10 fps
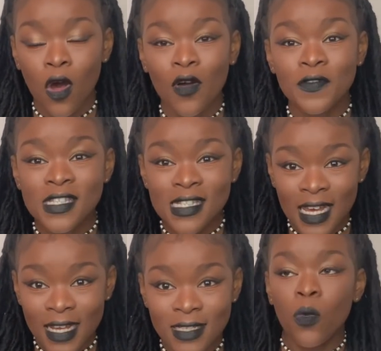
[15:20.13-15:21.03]
of
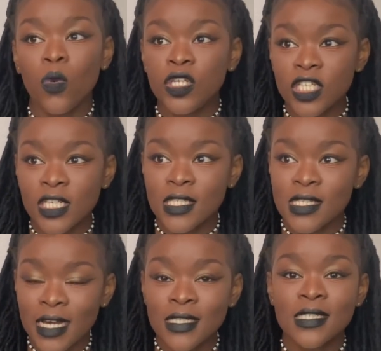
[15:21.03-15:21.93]
Set, which is
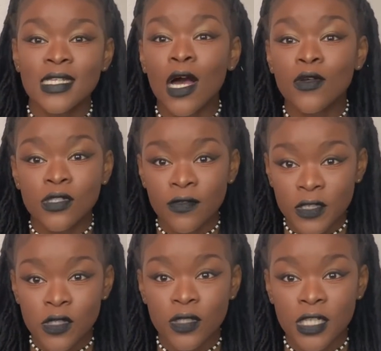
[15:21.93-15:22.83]
Saturn's house of
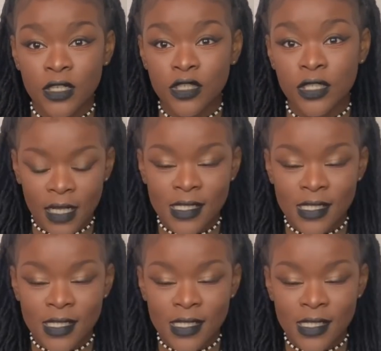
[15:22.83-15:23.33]
exaltation.